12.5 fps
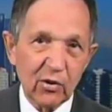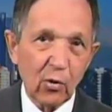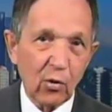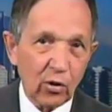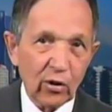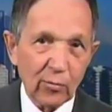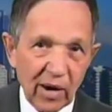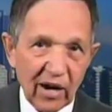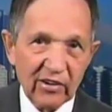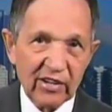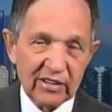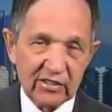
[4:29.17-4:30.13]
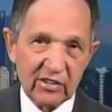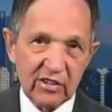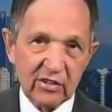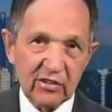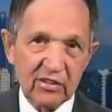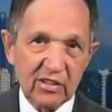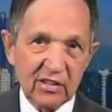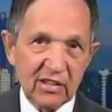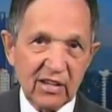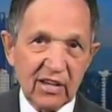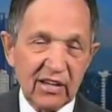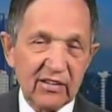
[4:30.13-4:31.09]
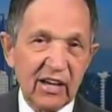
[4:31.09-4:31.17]
oil marketing deal.
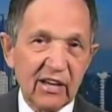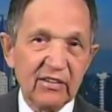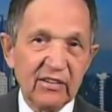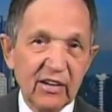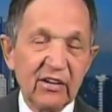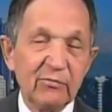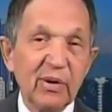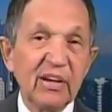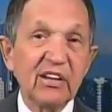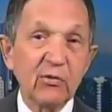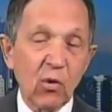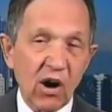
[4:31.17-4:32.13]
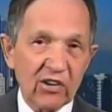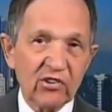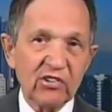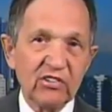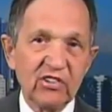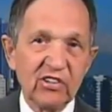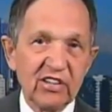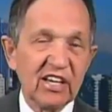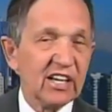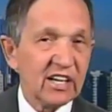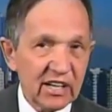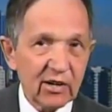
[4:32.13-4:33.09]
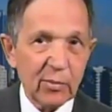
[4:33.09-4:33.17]
And they've been in Washington
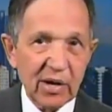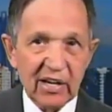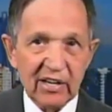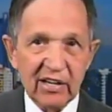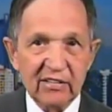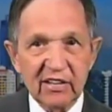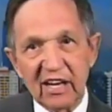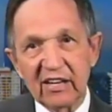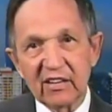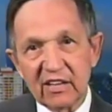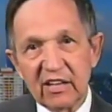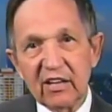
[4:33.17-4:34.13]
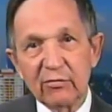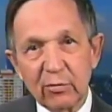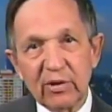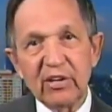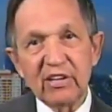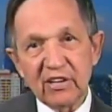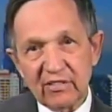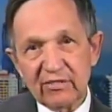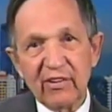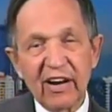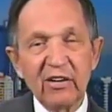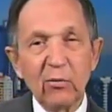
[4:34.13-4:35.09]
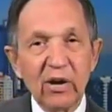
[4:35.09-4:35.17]
intimating that if we
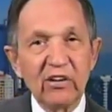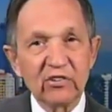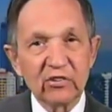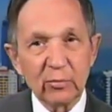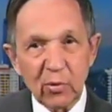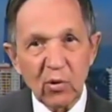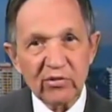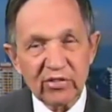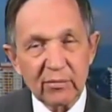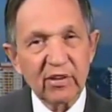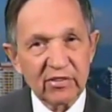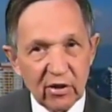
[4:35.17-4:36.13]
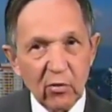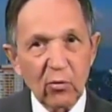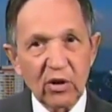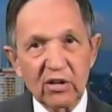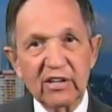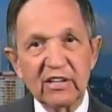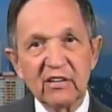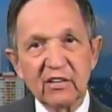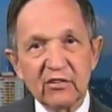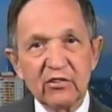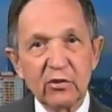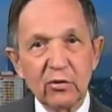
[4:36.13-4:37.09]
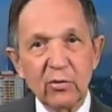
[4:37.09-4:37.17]
find a way to support them, that they're willing
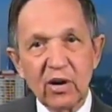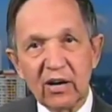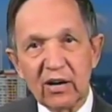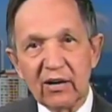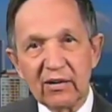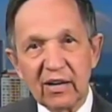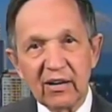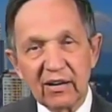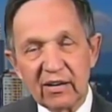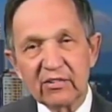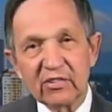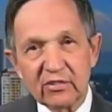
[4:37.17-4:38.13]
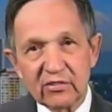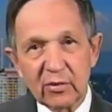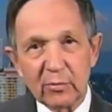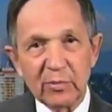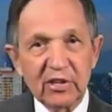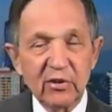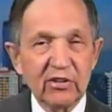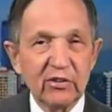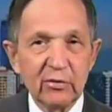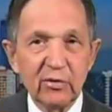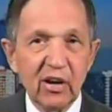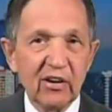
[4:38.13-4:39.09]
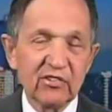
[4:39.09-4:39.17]
to be good
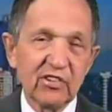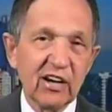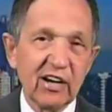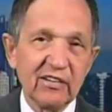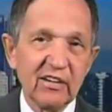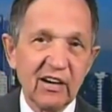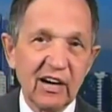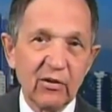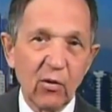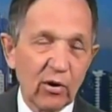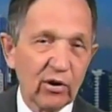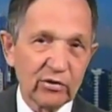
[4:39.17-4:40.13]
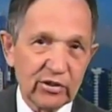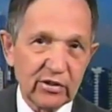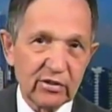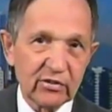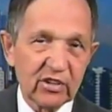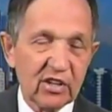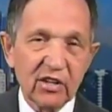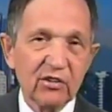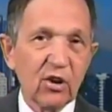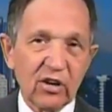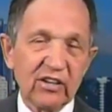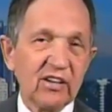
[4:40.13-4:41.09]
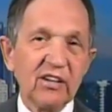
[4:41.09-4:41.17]
to us on oil deals. Look,